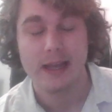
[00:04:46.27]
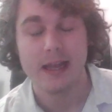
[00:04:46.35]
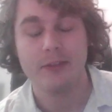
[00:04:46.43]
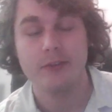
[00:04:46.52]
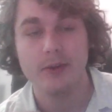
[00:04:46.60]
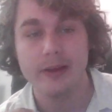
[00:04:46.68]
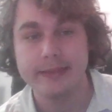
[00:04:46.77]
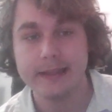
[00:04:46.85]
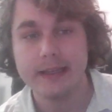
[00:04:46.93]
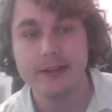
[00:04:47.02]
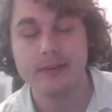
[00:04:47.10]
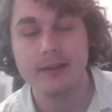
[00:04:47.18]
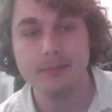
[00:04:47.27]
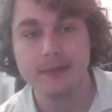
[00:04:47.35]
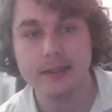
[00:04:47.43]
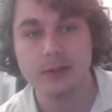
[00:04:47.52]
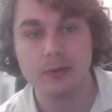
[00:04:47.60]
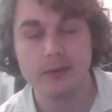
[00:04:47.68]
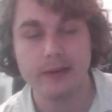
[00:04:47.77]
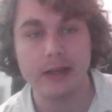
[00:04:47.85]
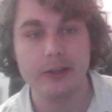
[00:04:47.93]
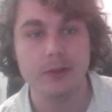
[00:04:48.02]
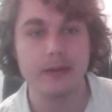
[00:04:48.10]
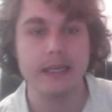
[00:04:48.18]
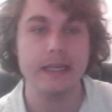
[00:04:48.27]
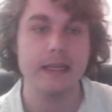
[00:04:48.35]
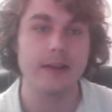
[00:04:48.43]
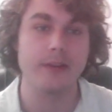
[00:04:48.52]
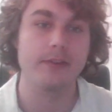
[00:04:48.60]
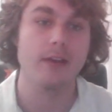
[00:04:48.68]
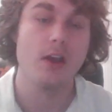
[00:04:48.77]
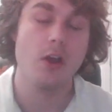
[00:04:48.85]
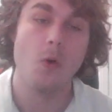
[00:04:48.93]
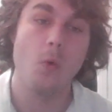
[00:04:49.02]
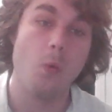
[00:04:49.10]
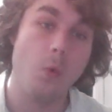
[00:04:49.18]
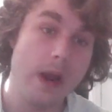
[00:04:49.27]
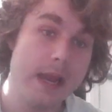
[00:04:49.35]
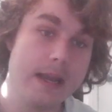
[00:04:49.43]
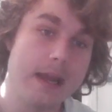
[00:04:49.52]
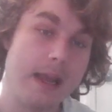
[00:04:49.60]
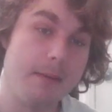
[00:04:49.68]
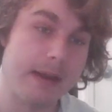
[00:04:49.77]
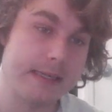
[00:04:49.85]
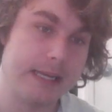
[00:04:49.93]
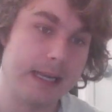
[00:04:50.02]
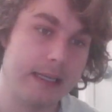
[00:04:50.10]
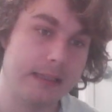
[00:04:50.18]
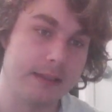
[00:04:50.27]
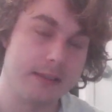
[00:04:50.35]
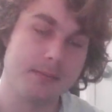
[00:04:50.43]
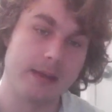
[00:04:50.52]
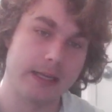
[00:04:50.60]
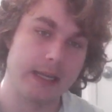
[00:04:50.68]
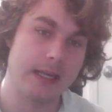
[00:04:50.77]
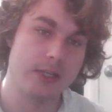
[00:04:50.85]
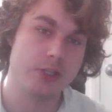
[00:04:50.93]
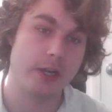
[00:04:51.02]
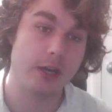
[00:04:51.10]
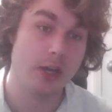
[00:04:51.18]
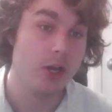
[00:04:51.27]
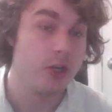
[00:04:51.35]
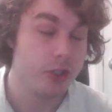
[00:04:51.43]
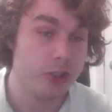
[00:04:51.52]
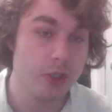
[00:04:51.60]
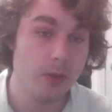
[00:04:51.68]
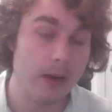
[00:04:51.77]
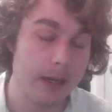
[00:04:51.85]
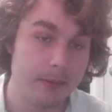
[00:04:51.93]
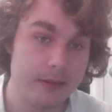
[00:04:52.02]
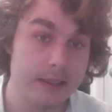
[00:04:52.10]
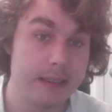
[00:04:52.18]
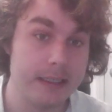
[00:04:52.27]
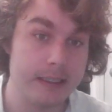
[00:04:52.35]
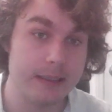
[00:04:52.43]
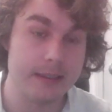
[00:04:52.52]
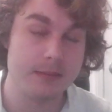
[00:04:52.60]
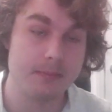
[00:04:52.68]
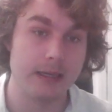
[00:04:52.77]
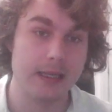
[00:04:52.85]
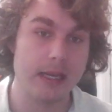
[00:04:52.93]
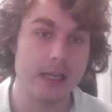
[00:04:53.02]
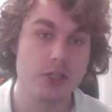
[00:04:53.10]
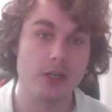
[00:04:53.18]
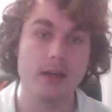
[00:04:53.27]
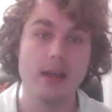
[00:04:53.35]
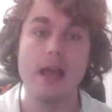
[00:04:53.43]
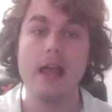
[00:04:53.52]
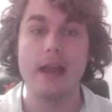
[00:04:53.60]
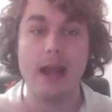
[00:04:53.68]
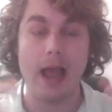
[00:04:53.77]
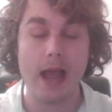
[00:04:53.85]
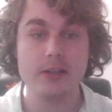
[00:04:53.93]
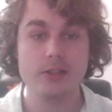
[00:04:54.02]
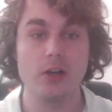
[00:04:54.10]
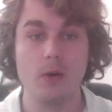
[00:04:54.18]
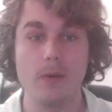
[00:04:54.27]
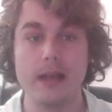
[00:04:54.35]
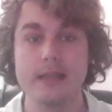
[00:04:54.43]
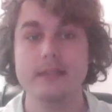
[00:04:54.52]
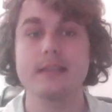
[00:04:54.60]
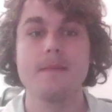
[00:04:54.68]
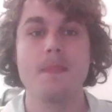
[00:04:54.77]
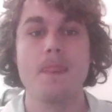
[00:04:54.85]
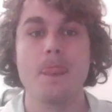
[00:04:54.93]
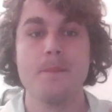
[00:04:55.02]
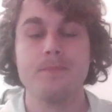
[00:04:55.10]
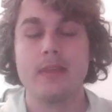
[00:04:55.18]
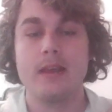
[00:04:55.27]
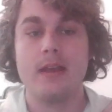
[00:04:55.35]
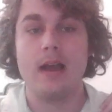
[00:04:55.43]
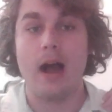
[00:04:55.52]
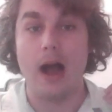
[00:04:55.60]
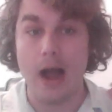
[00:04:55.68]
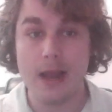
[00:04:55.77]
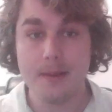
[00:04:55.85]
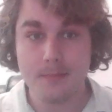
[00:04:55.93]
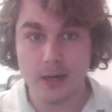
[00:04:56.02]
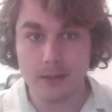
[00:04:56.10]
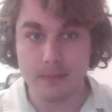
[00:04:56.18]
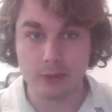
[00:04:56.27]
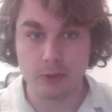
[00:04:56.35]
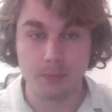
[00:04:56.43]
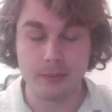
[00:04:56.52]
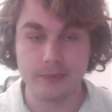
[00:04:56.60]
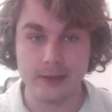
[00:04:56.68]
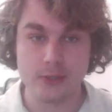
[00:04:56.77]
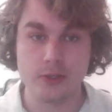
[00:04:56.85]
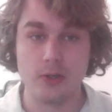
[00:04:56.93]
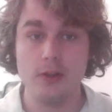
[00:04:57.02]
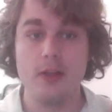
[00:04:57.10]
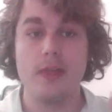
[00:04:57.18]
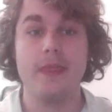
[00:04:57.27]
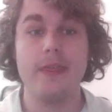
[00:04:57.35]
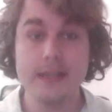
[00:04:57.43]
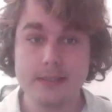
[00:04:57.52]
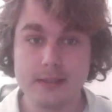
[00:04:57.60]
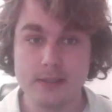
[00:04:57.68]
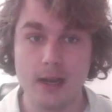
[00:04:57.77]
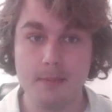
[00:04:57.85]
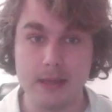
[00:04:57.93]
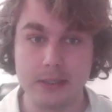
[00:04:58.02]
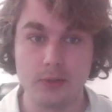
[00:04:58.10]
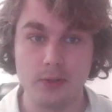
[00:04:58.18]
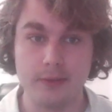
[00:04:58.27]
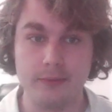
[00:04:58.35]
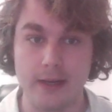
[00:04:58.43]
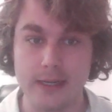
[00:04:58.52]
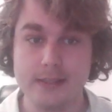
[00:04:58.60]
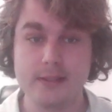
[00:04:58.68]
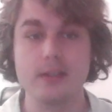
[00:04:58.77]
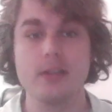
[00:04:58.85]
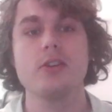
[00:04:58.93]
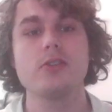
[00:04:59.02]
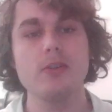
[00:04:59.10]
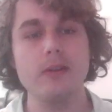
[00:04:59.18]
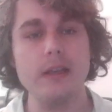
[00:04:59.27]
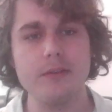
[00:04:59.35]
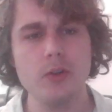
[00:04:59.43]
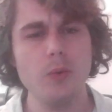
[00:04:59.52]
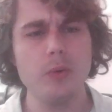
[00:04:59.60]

And so I think it's something to evaluate is, when am I taking this medication? Do I really need this medication? And as always, I am not a medical professional. This is not medical advice. So if you